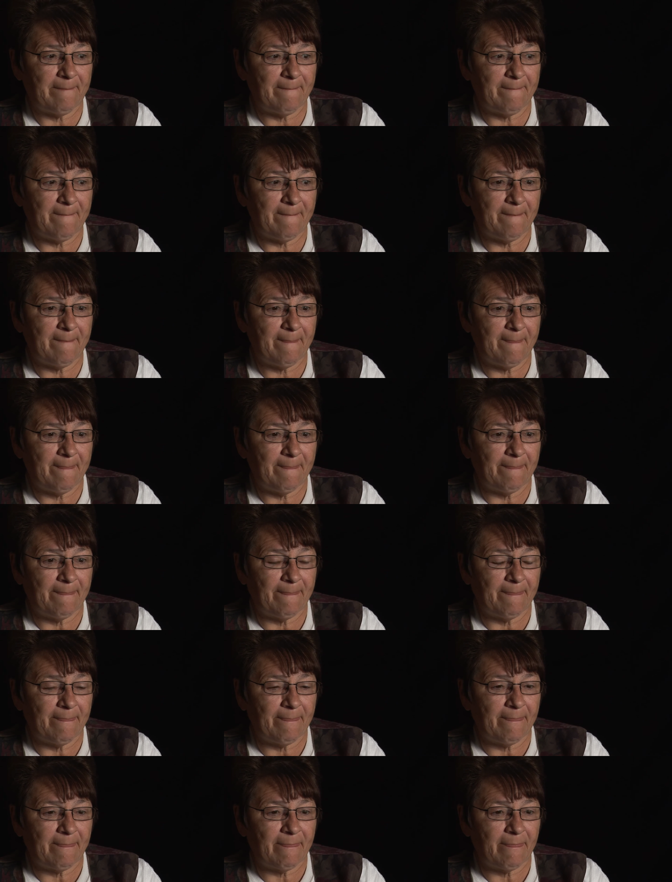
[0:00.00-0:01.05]

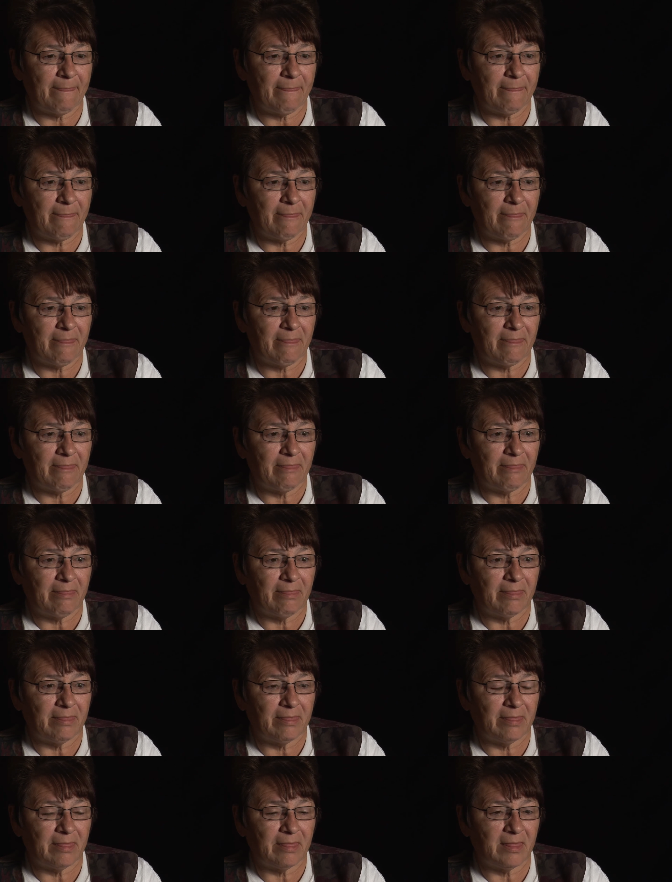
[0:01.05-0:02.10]

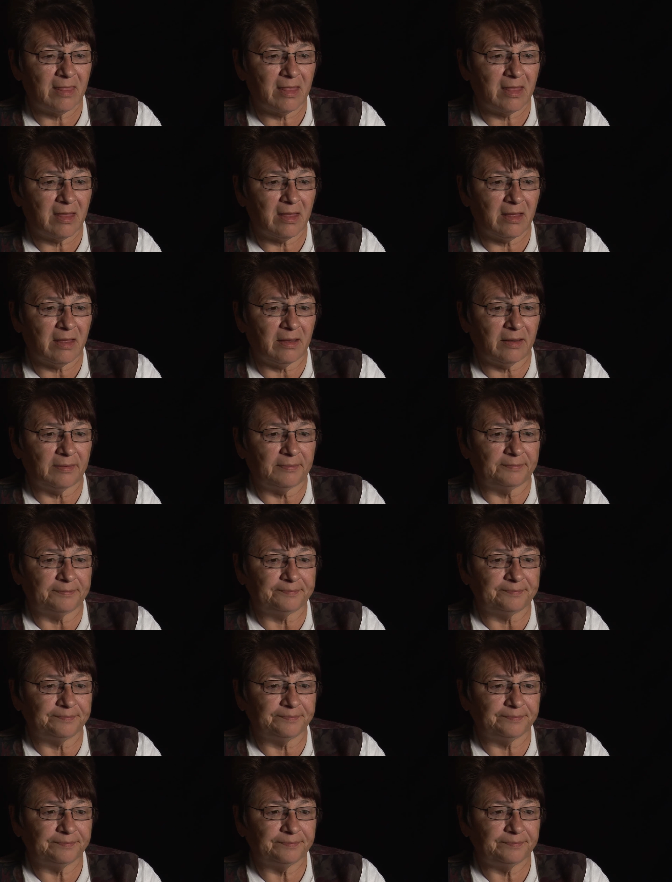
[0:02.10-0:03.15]

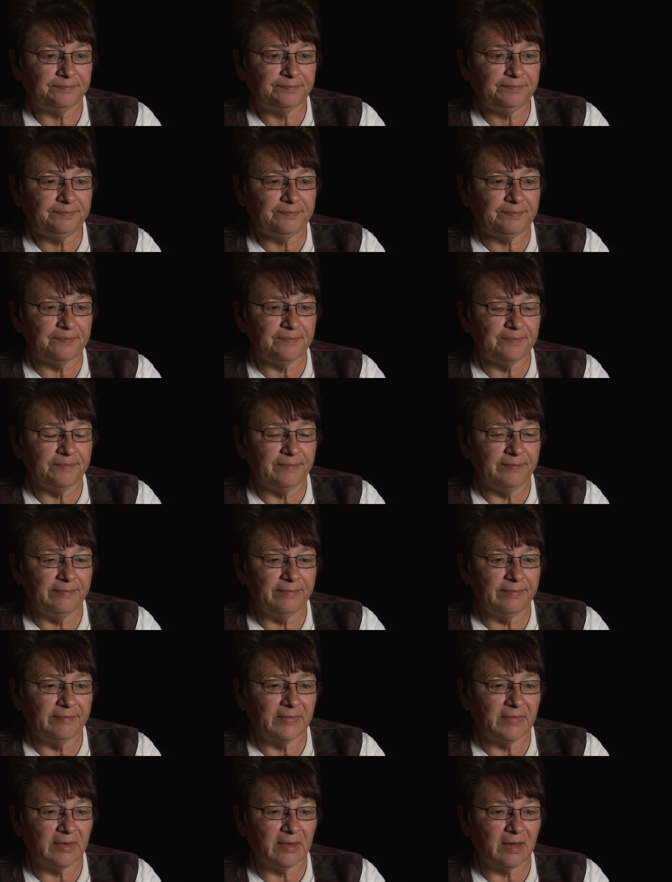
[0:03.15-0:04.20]

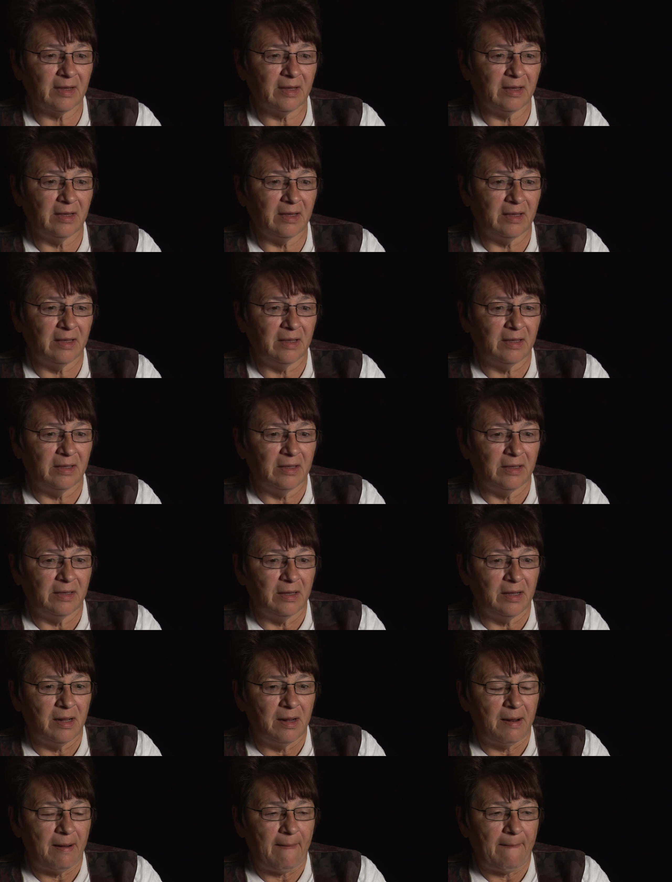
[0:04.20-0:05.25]

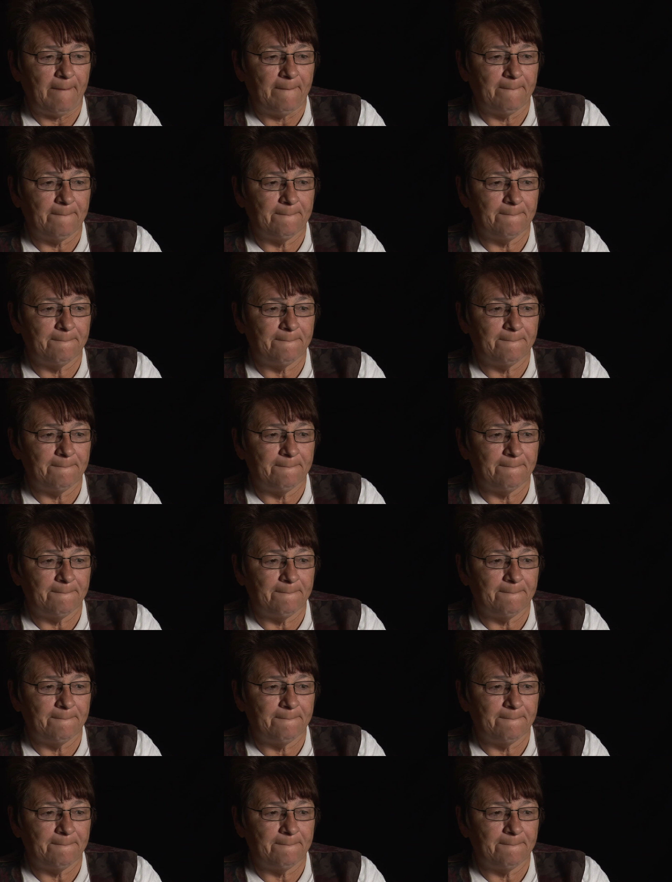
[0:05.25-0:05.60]
Nobody speaks.